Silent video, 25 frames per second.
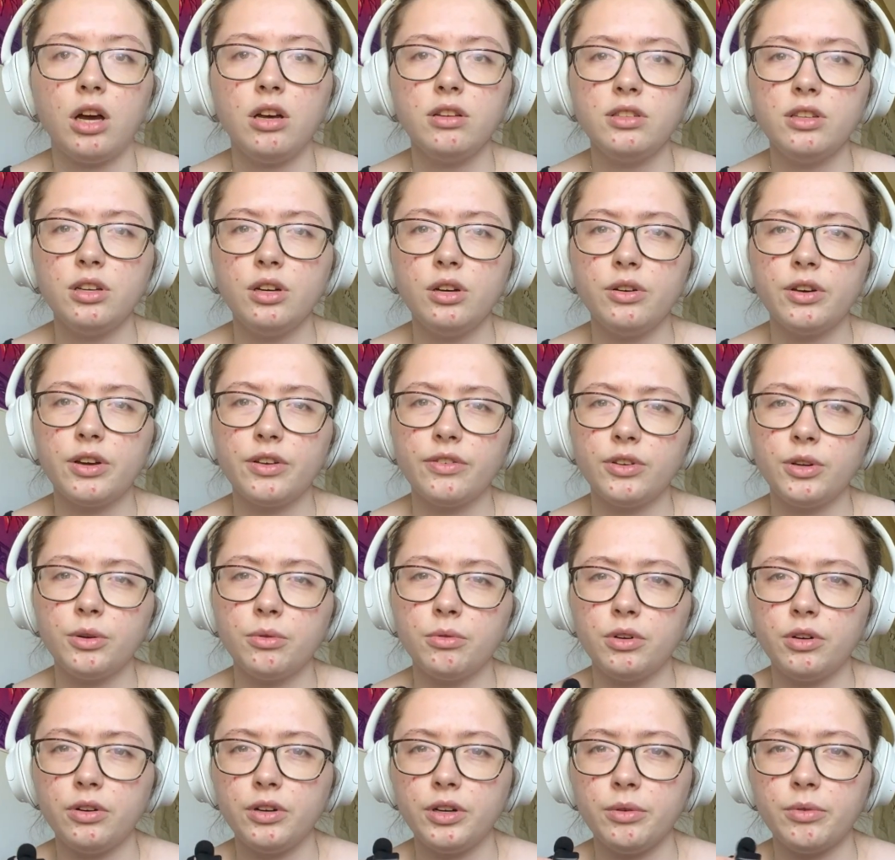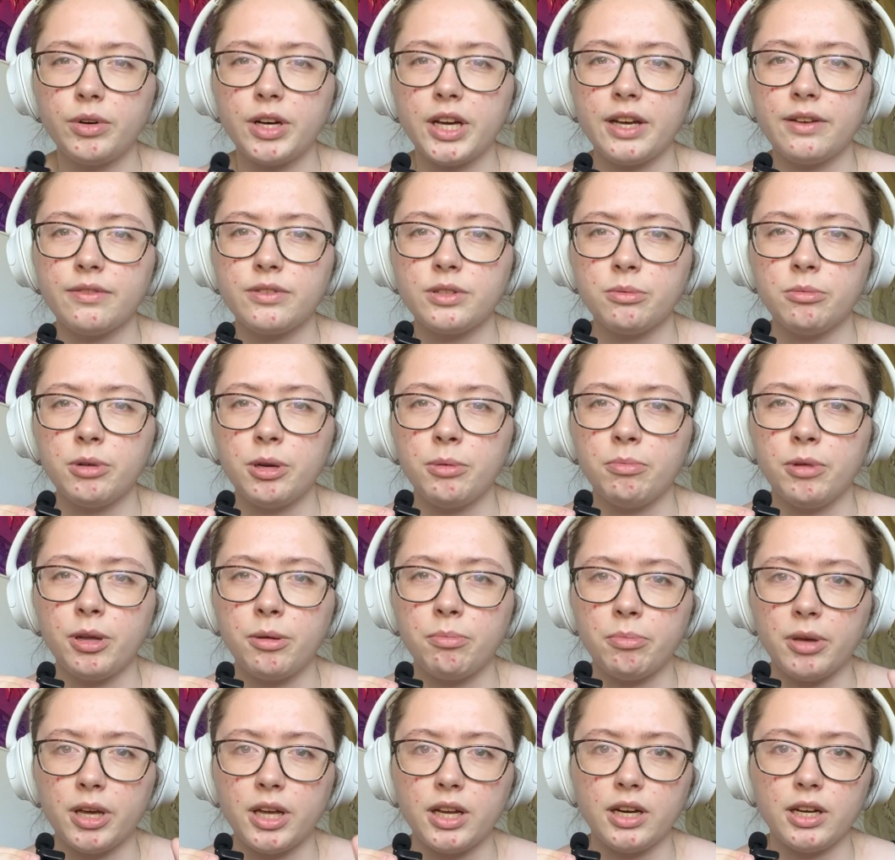Also, if you're wondering why I have so many
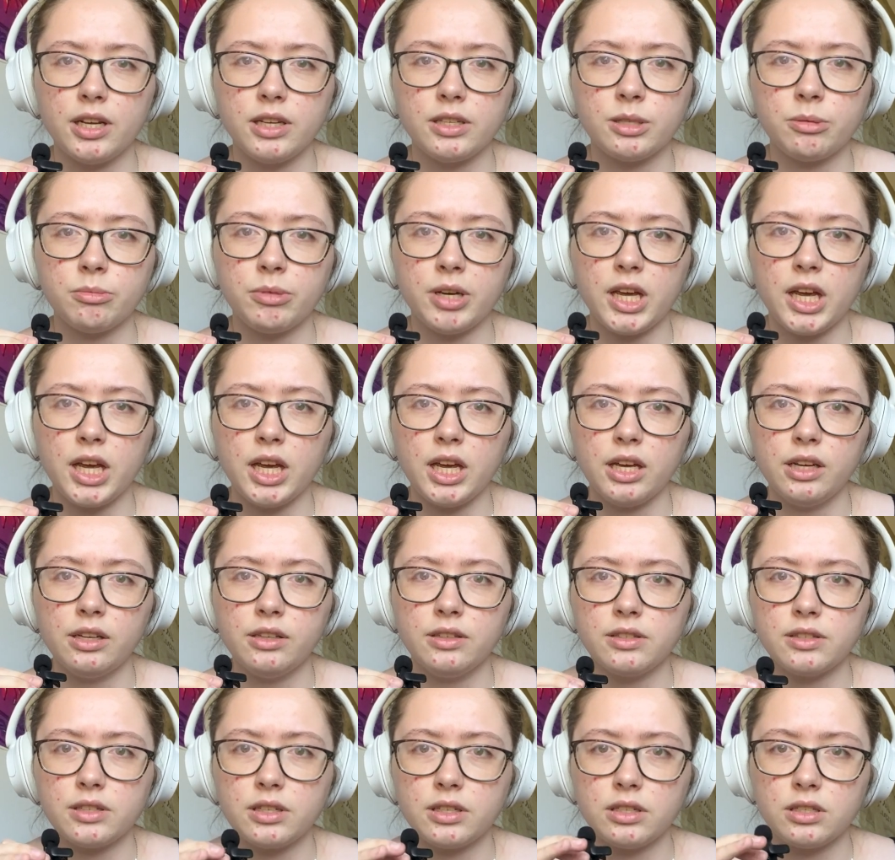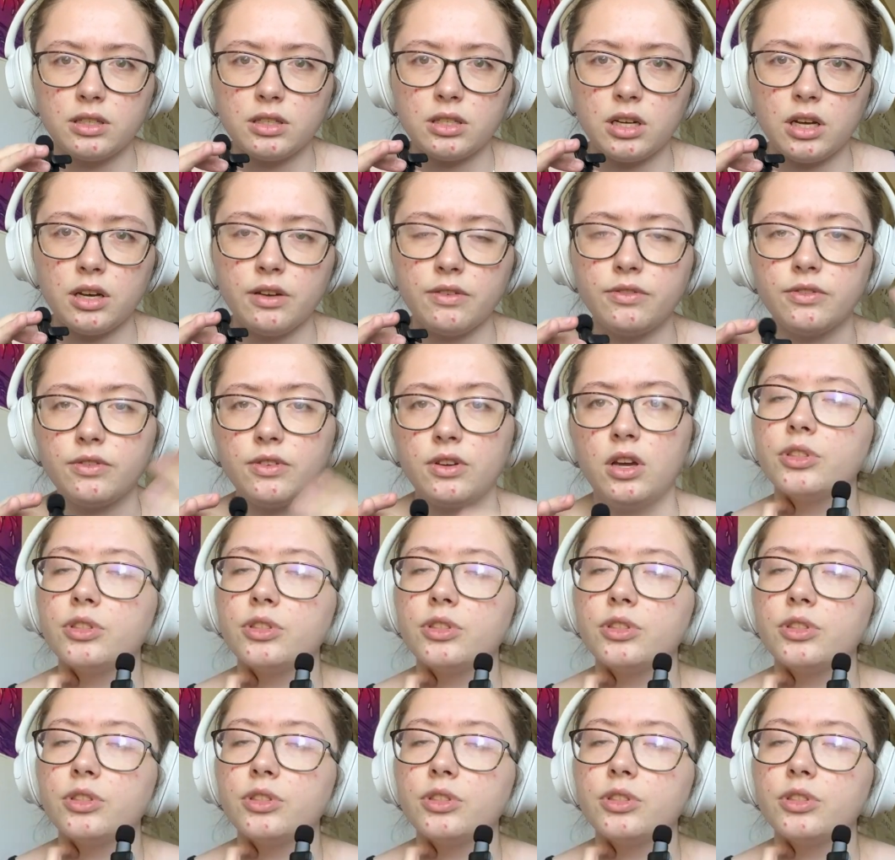big band-aids on my hands and stuff,